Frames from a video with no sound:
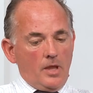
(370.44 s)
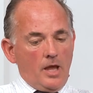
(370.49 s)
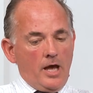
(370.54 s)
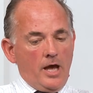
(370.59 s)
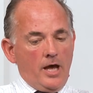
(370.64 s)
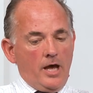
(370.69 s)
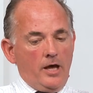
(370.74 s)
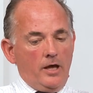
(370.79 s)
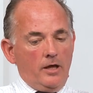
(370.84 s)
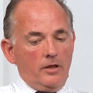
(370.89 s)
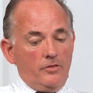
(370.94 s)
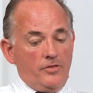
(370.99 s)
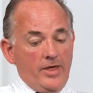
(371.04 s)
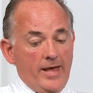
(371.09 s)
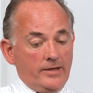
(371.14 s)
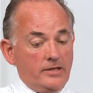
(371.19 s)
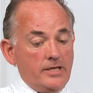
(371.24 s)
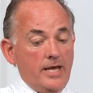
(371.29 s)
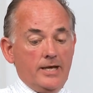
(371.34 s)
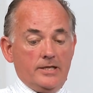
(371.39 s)

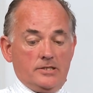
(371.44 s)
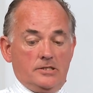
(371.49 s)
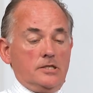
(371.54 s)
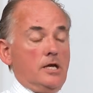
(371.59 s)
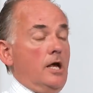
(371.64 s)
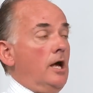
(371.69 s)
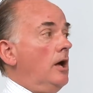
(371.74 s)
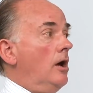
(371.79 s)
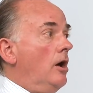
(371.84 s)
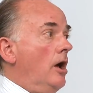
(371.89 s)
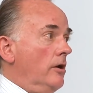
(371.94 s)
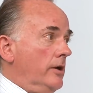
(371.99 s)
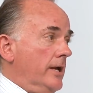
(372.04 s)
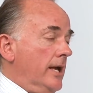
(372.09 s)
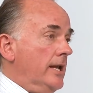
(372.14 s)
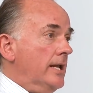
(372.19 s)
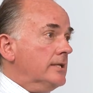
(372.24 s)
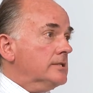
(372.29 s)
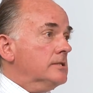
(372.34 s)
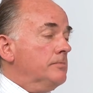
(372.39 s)
then yes.
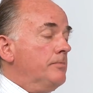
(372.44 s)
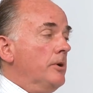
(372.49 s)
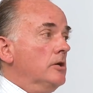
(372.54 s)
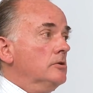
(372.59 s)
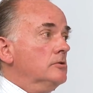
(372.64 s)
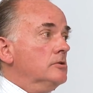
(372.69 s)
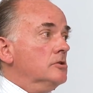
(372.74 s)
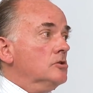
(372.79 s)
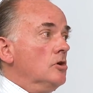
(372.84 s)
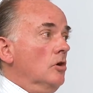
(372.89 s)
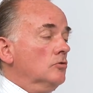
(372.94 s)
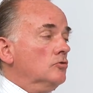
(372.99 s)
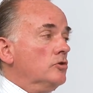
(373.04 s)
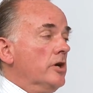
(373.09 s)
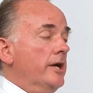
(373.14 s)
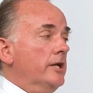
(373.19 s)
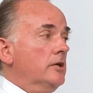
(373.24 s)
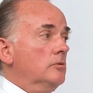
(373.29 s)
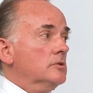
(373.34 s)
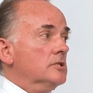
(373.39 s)
Okay, let's suppose the sole
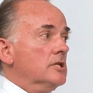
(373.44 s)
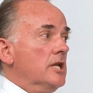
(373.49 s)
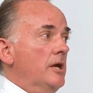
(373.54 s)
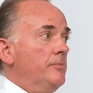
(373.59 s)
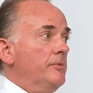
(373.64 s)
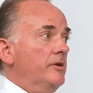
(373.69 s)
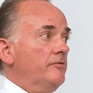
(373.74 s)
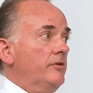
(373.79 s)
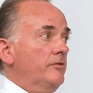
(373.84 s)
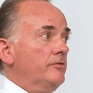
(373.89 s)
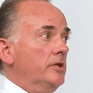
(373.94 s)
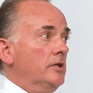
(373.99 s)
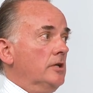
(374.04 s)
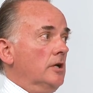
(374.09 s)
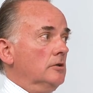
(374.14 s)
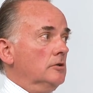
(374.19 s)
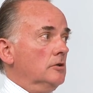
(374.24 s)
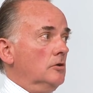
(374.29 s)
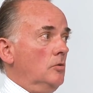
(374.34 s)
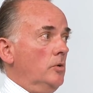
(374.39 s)
trader was claiming
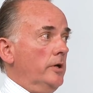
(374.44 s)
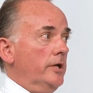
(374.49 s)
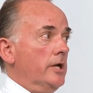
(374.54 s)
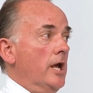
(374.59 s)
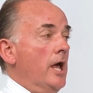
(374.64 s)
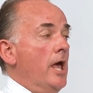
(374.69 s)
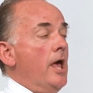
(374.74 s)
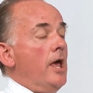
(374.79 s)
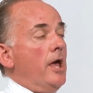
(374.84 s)
1,500 quid.